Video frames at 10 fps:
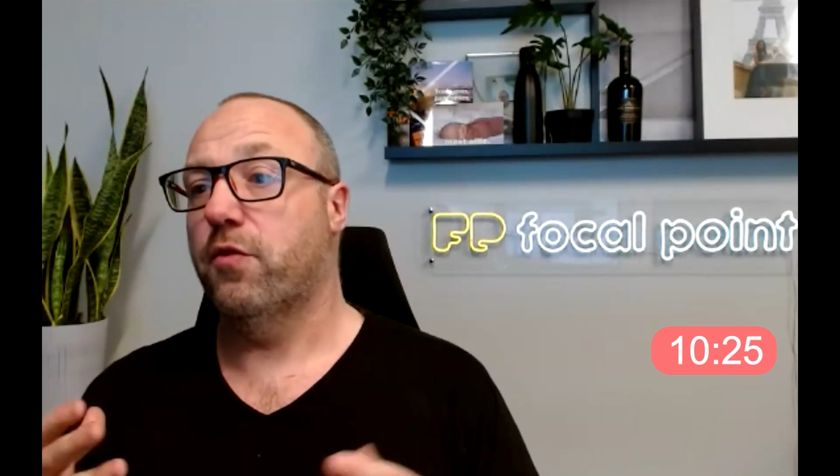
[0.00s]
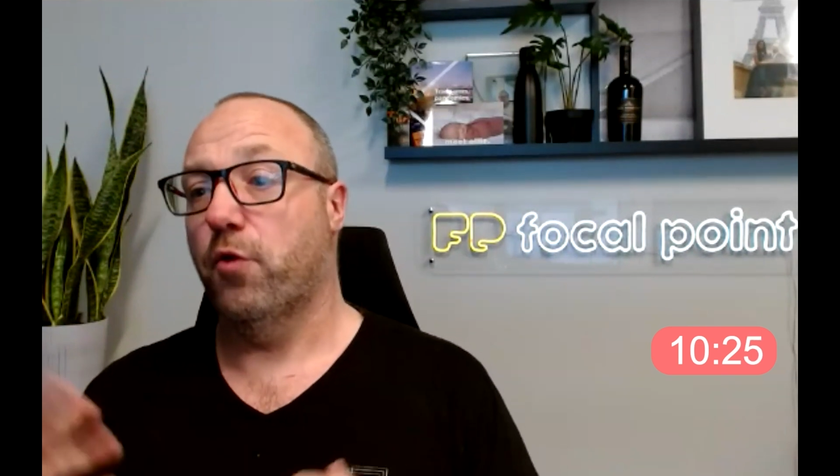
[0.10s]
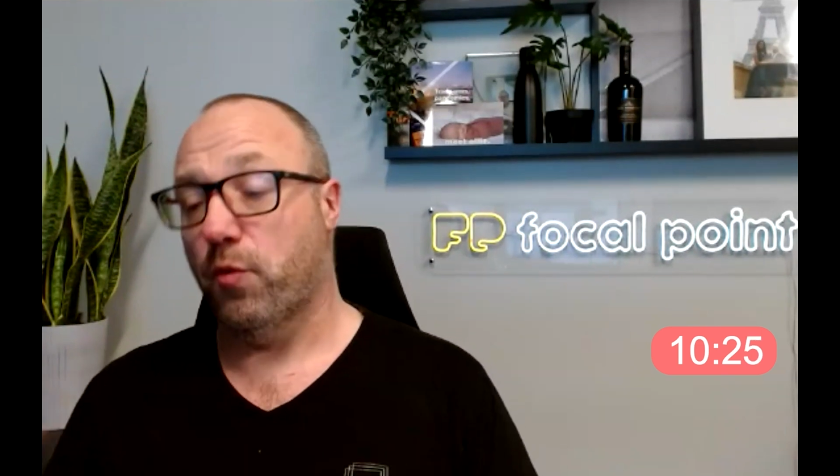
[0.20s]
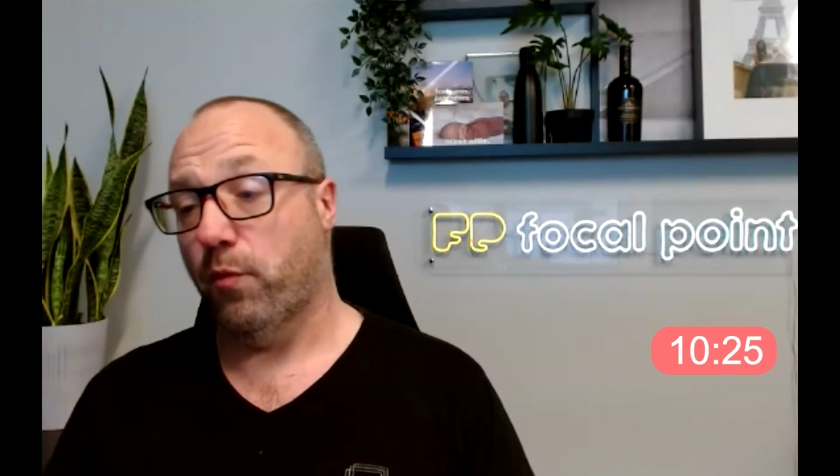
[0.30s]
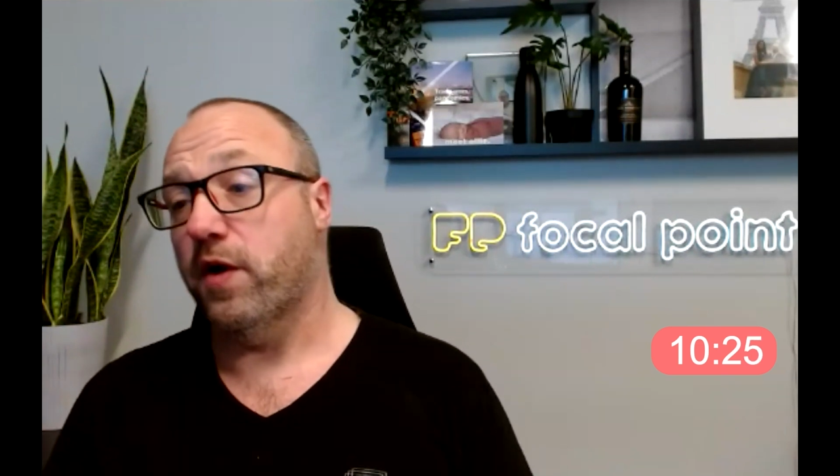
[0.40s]

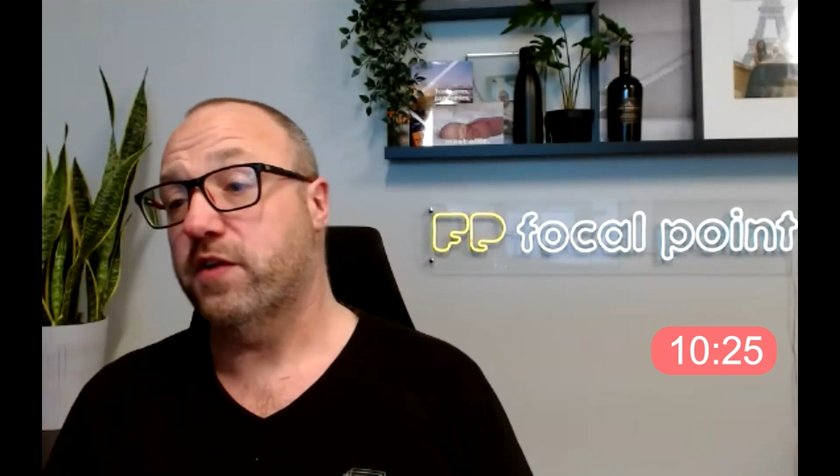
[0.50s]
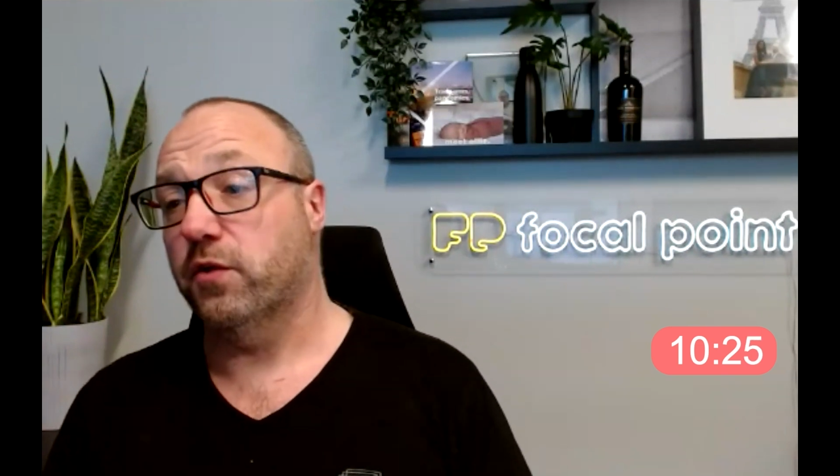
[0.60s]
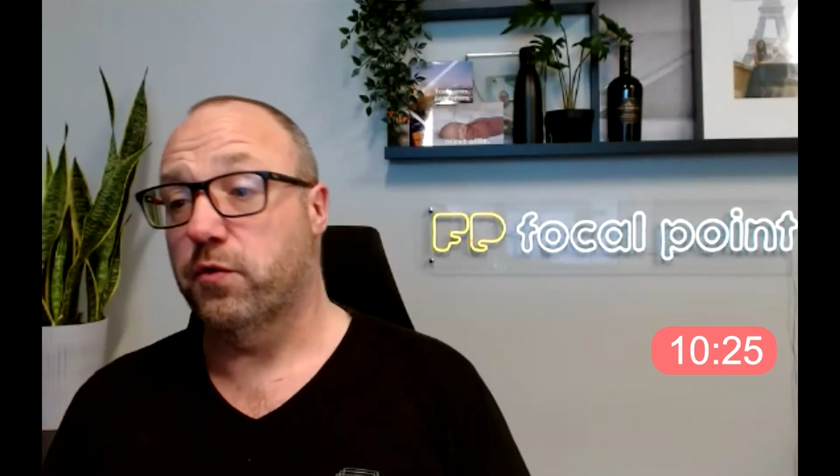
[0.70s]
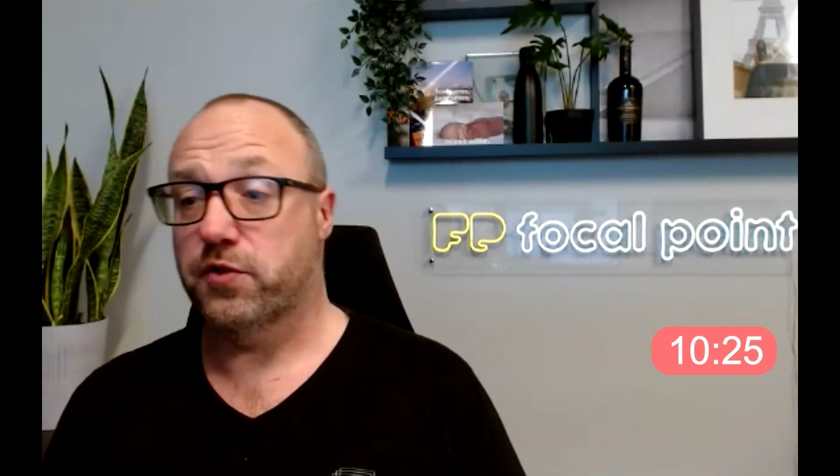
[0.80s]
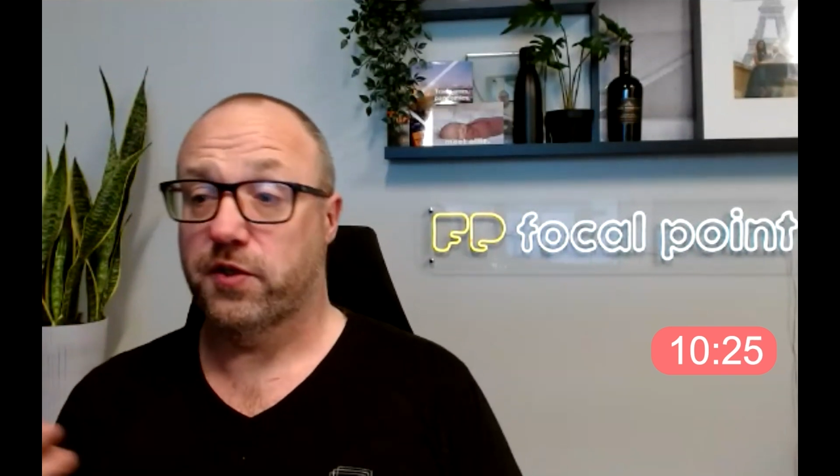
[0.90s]
third-party
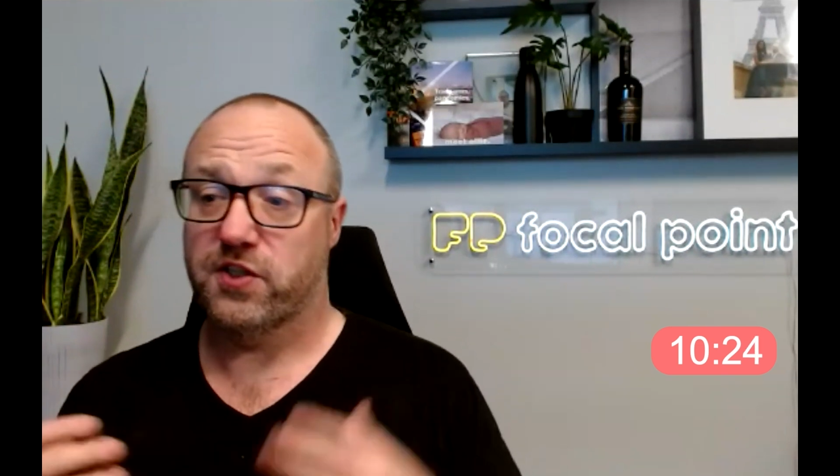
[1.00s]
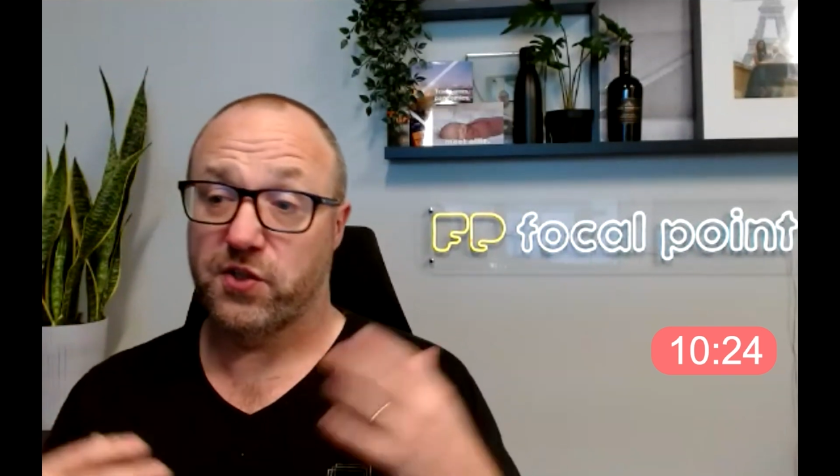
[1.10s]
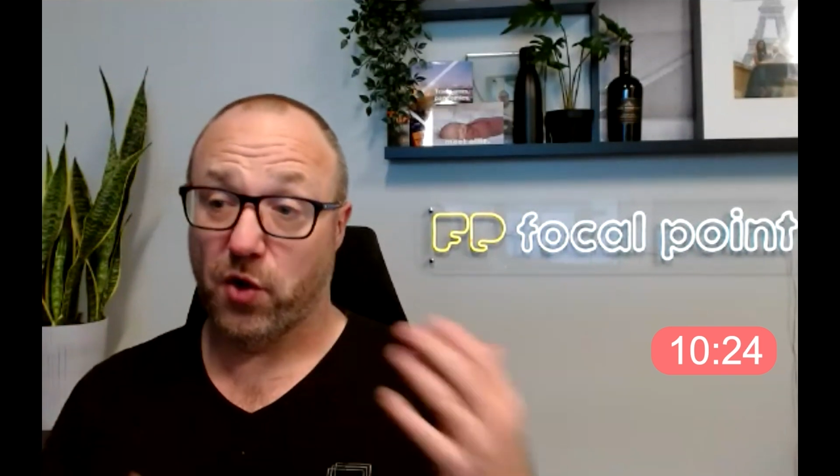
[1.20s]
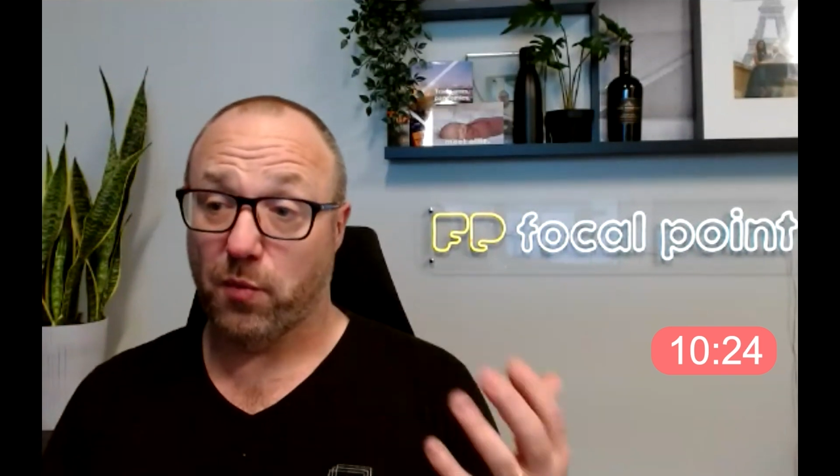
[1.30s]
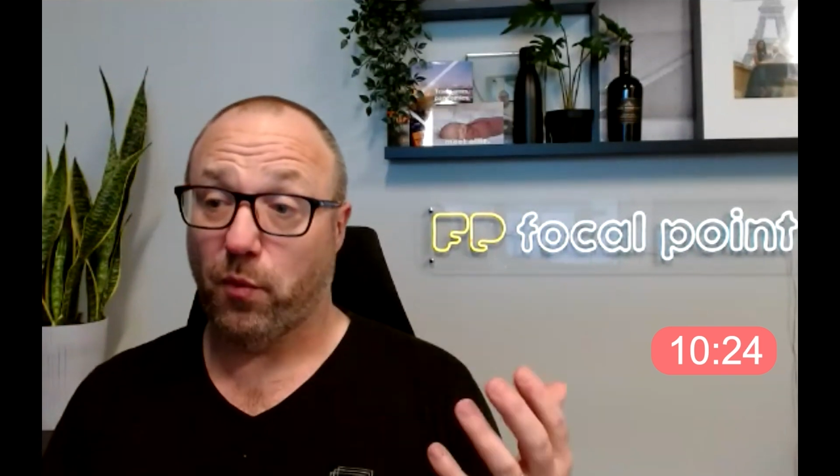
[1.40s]
solutions,
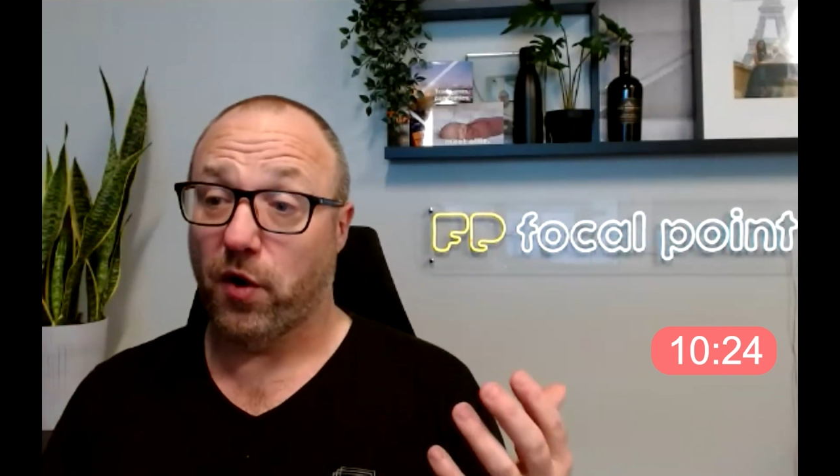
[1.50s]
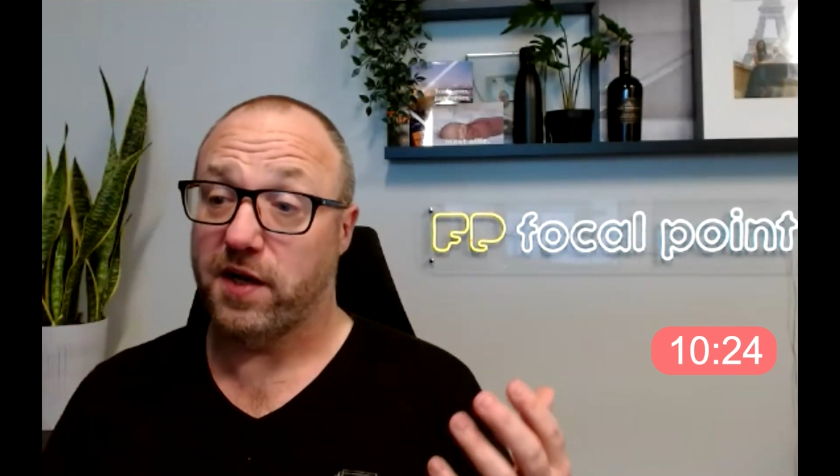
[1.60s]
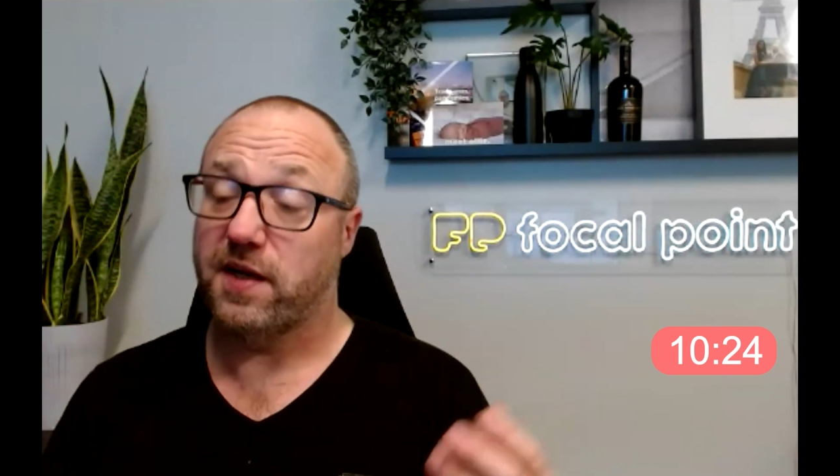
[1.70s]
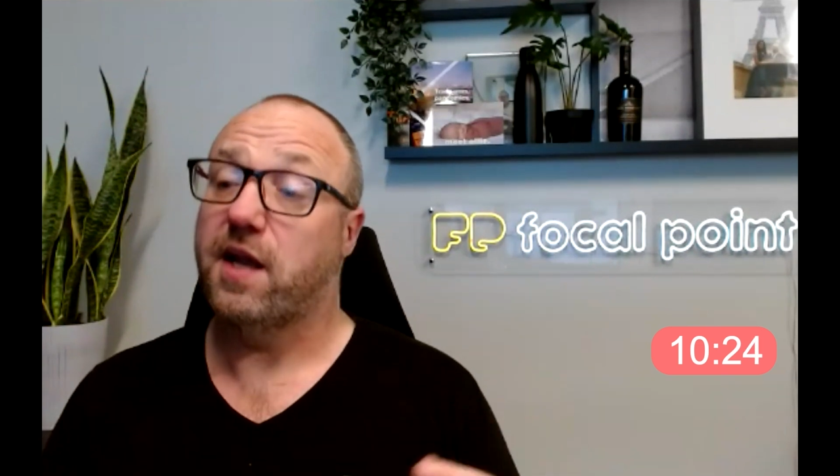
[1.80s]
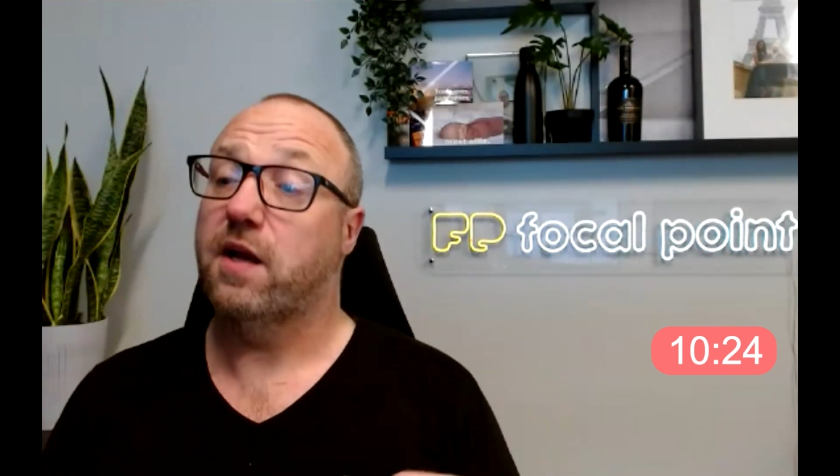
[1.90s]
third-party
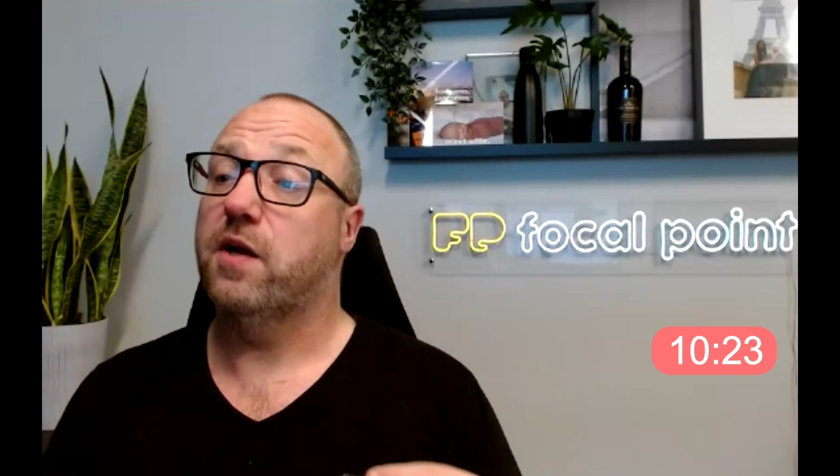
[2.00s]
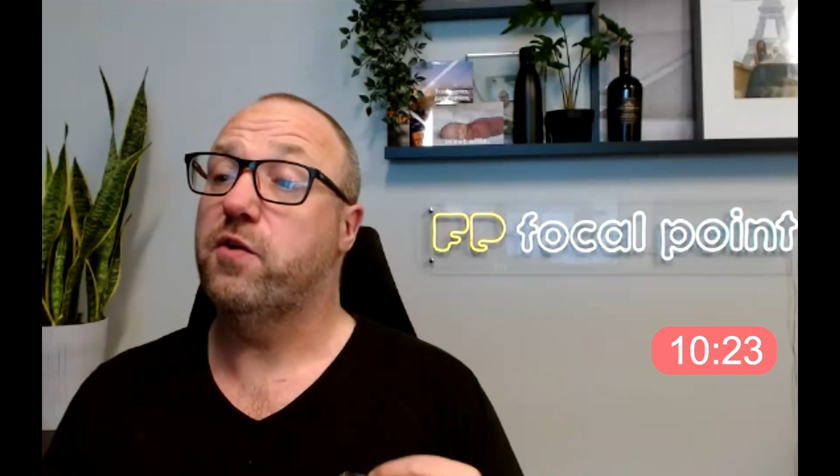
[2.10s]
data.